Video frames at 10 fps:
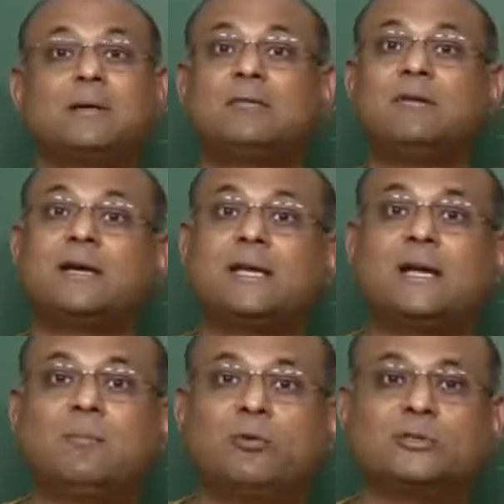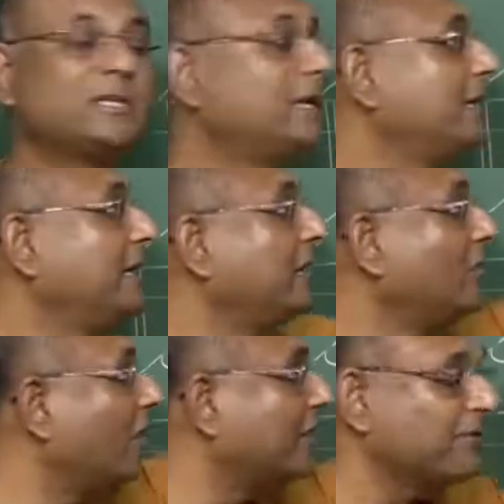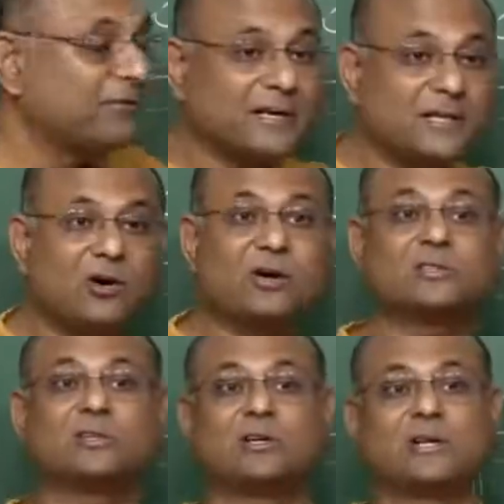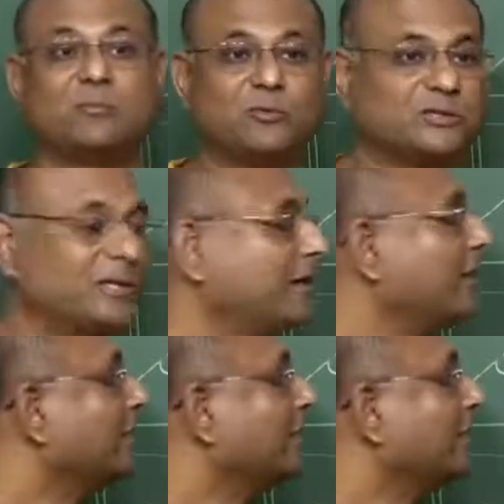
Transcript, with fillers: but the vertical motion did not affect the horizontal motion.